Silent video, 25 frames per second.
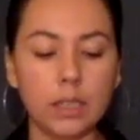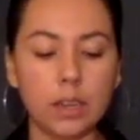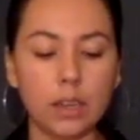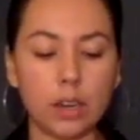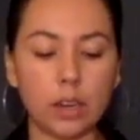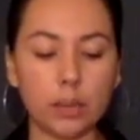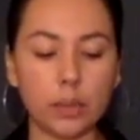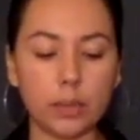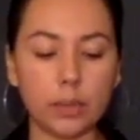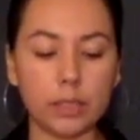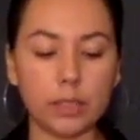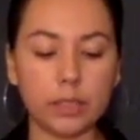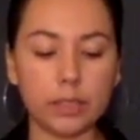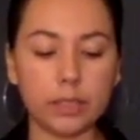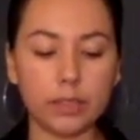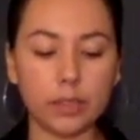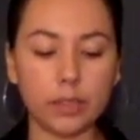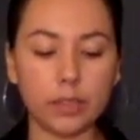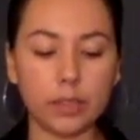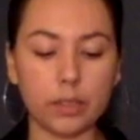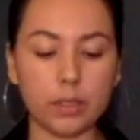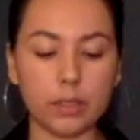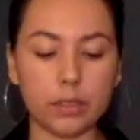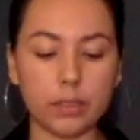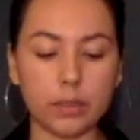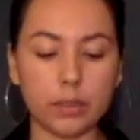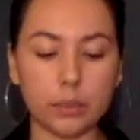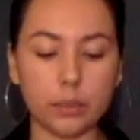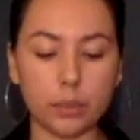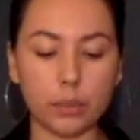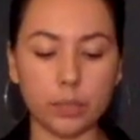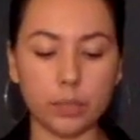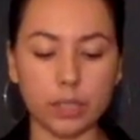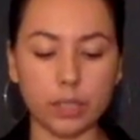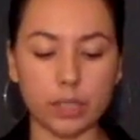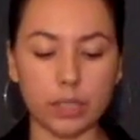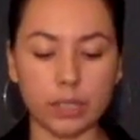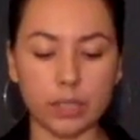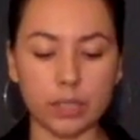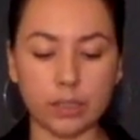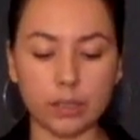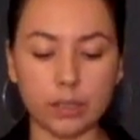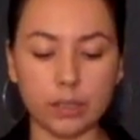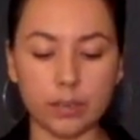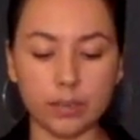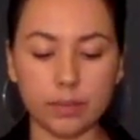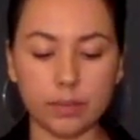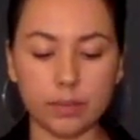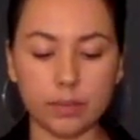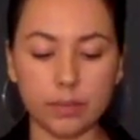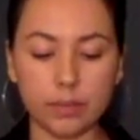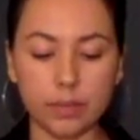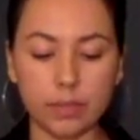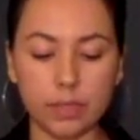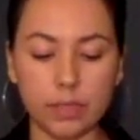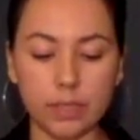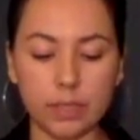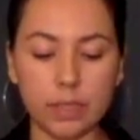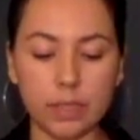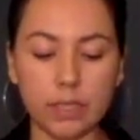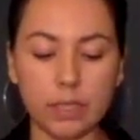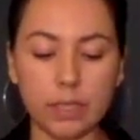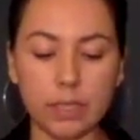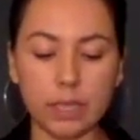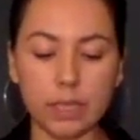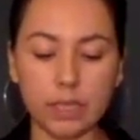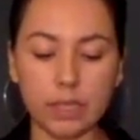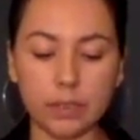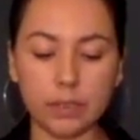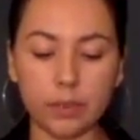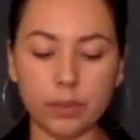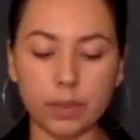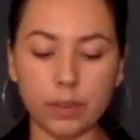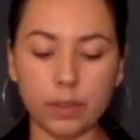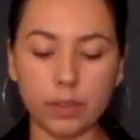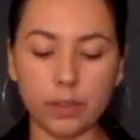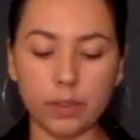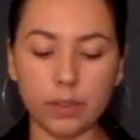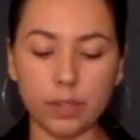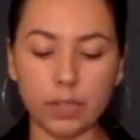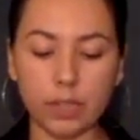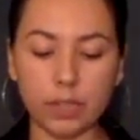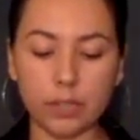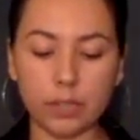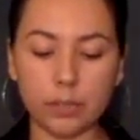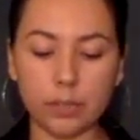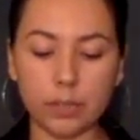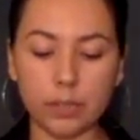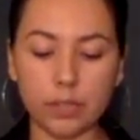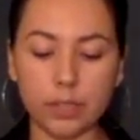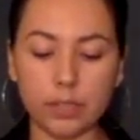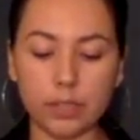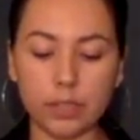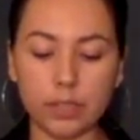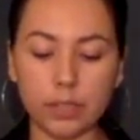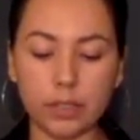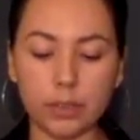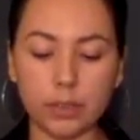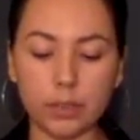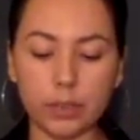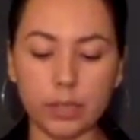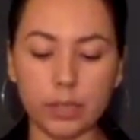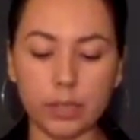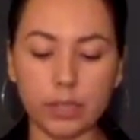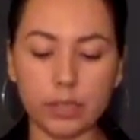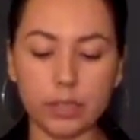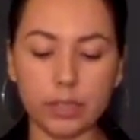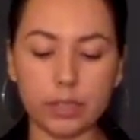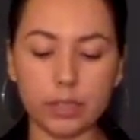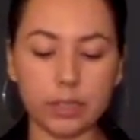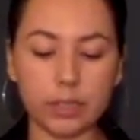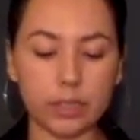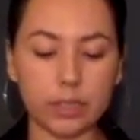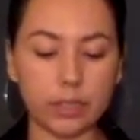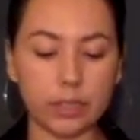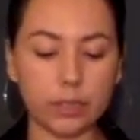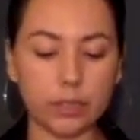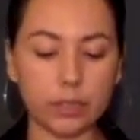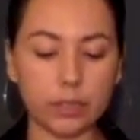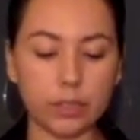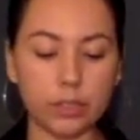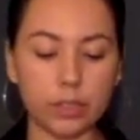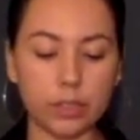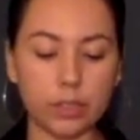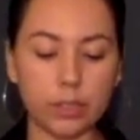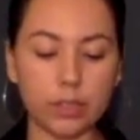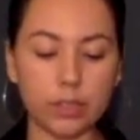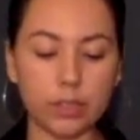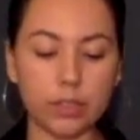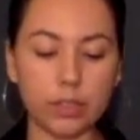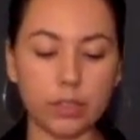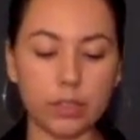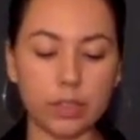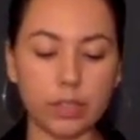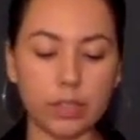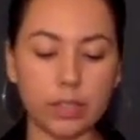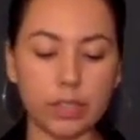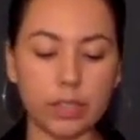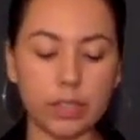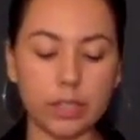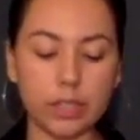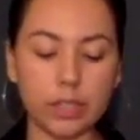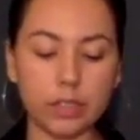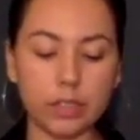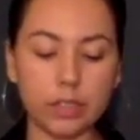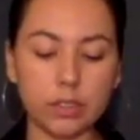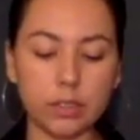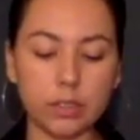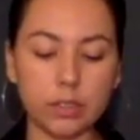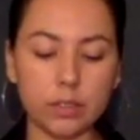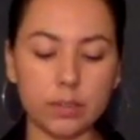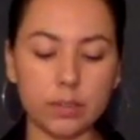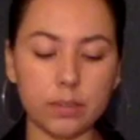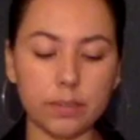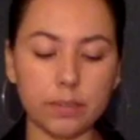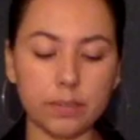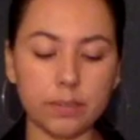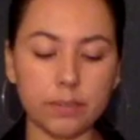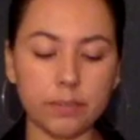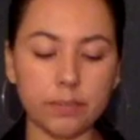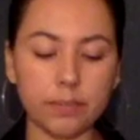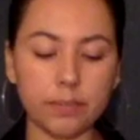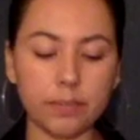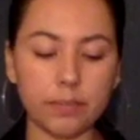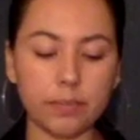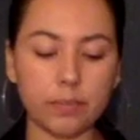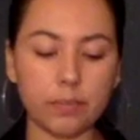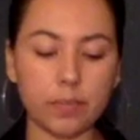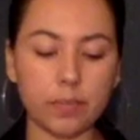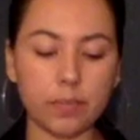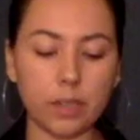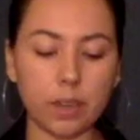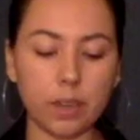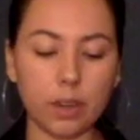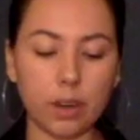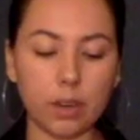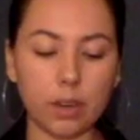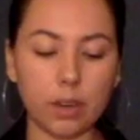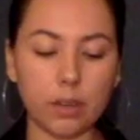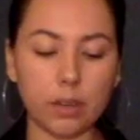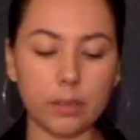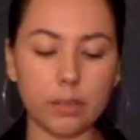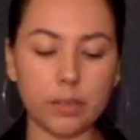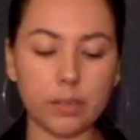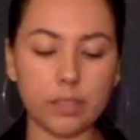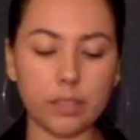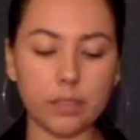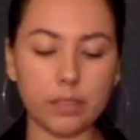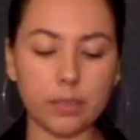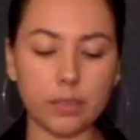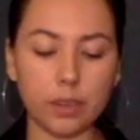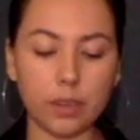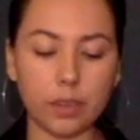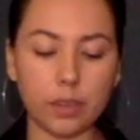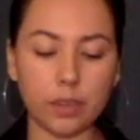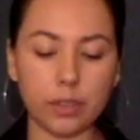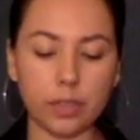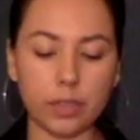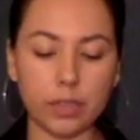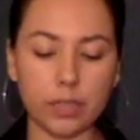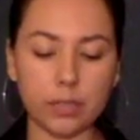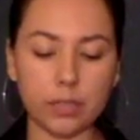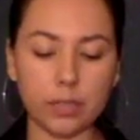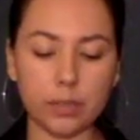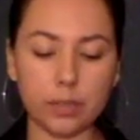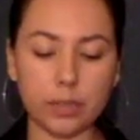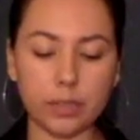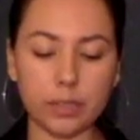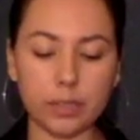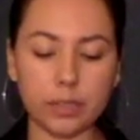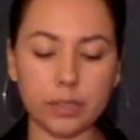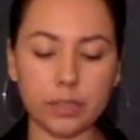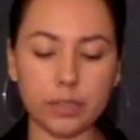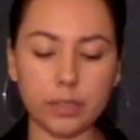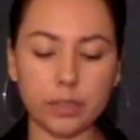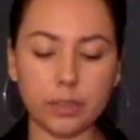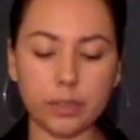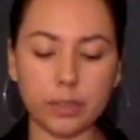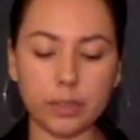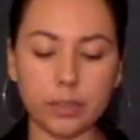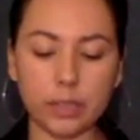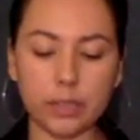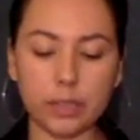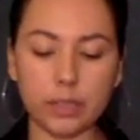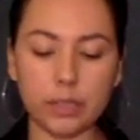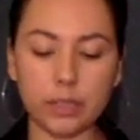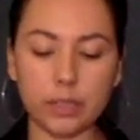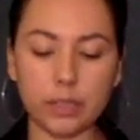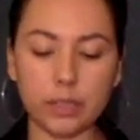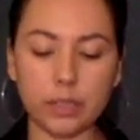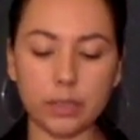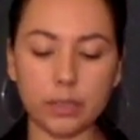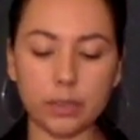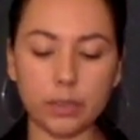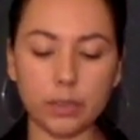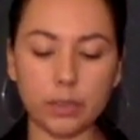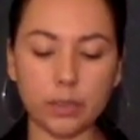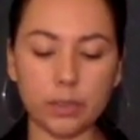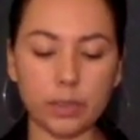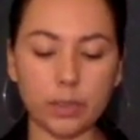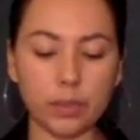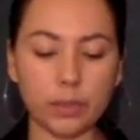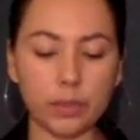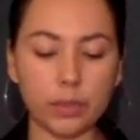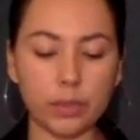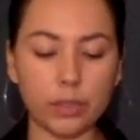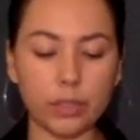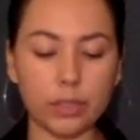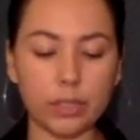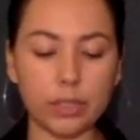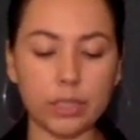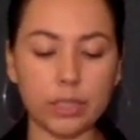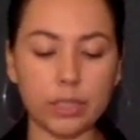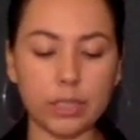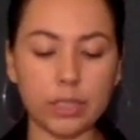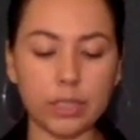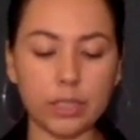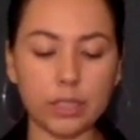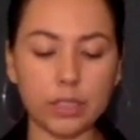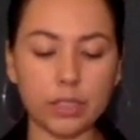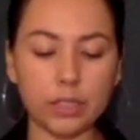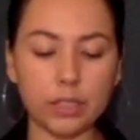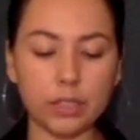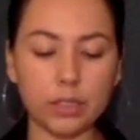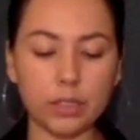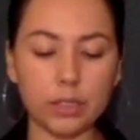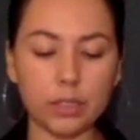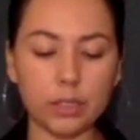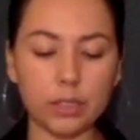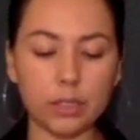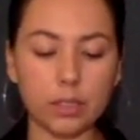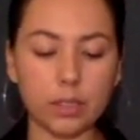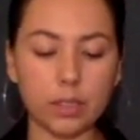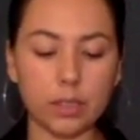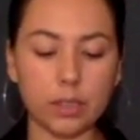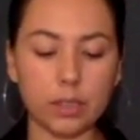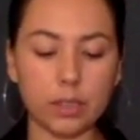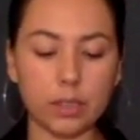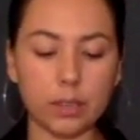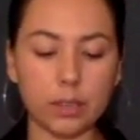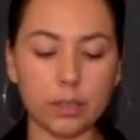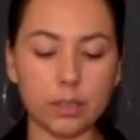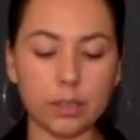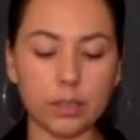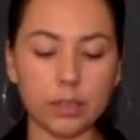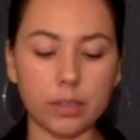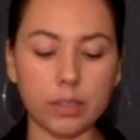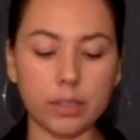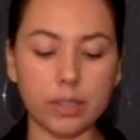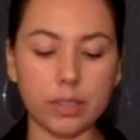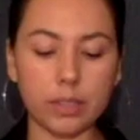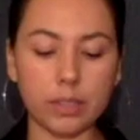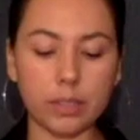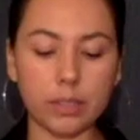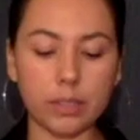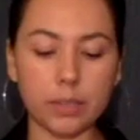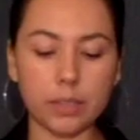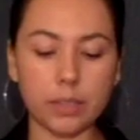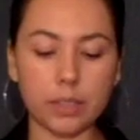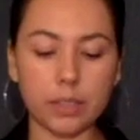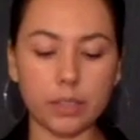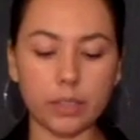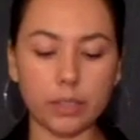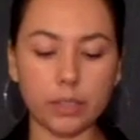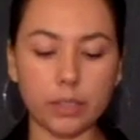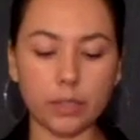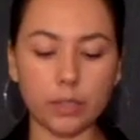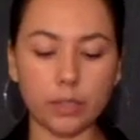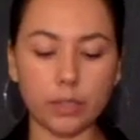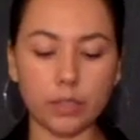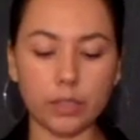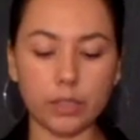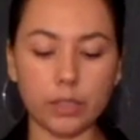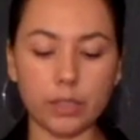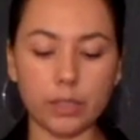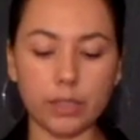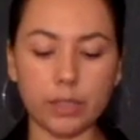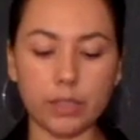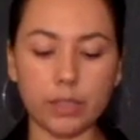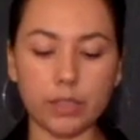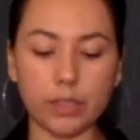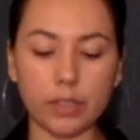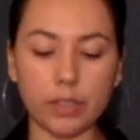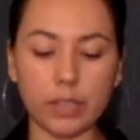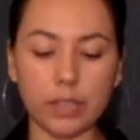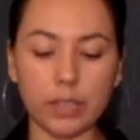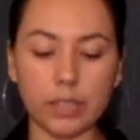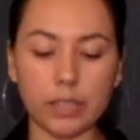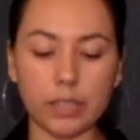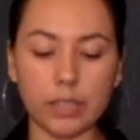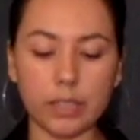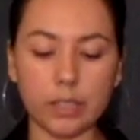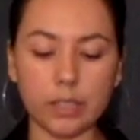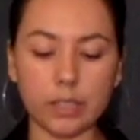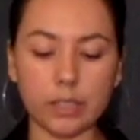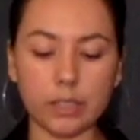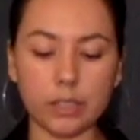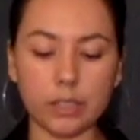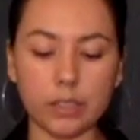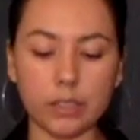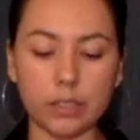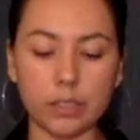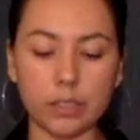Our parents all live in Brooklyn. Kay's father has been in the United States for 7 or 8 years. RMB's father has been in the United States for about 13 years, and our mother has been here for 7 or 8 years.